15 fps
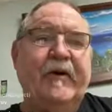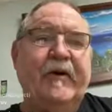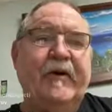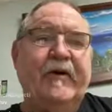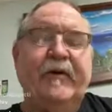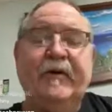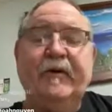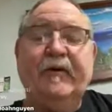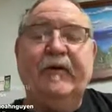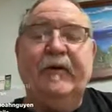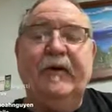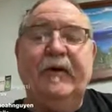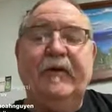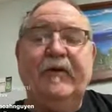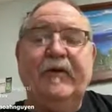you'll
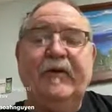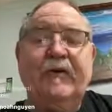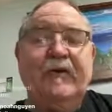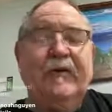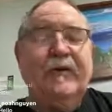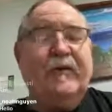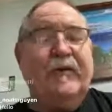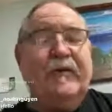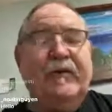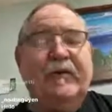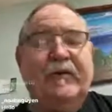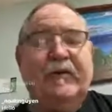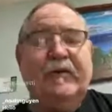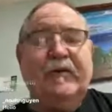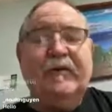need either
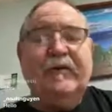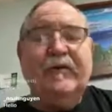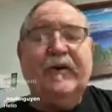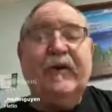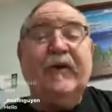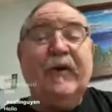a